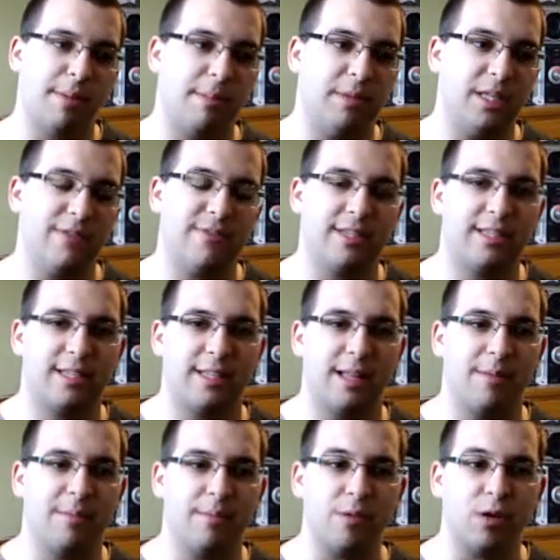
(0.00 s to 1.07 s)
I believe I said
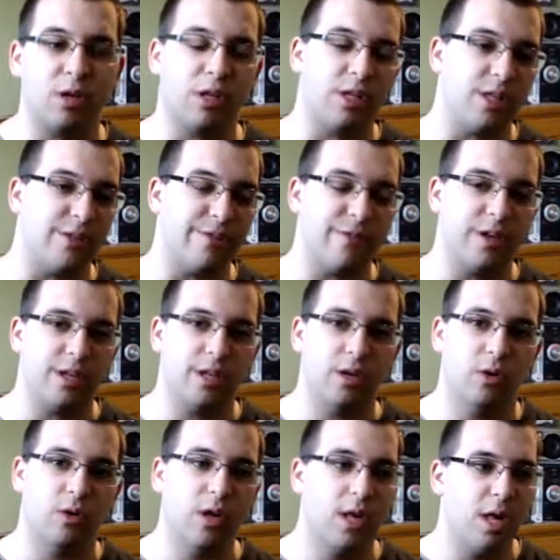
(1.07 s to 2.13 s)
that earlier in the
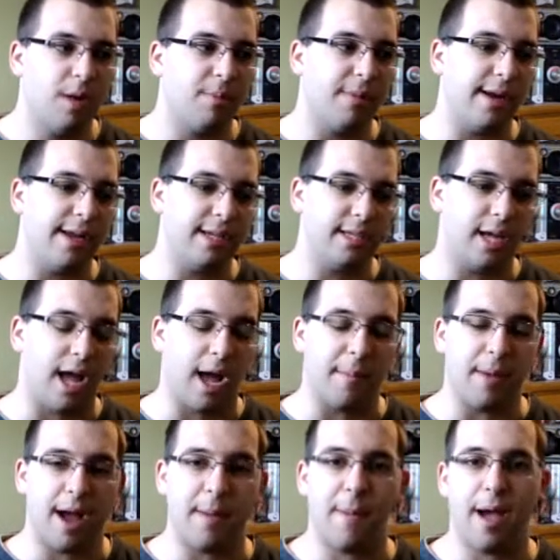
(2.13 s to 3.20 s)
video, but
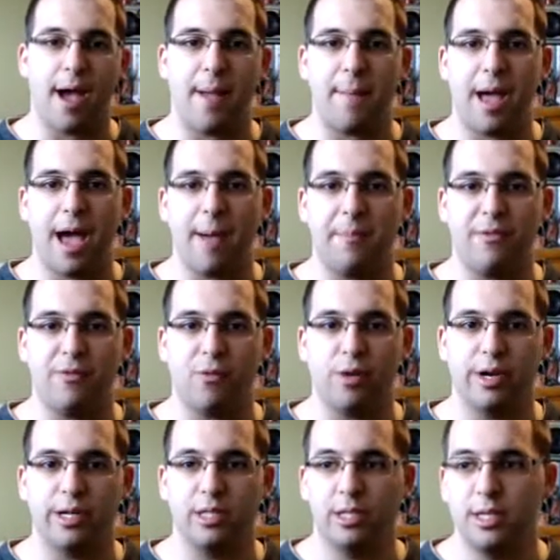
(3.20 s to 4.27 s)
I'm happy
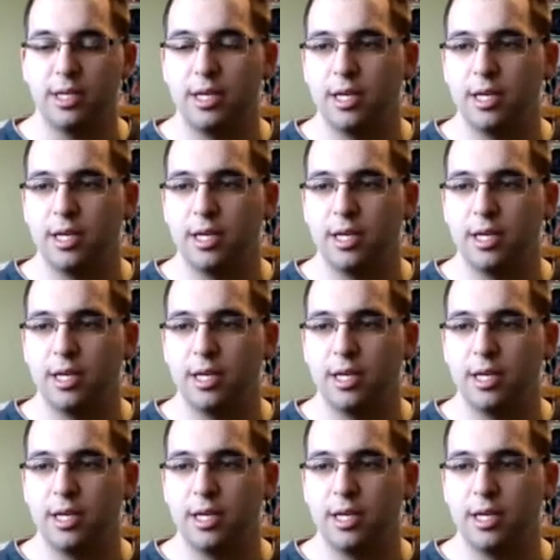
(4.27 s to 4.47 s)
for it.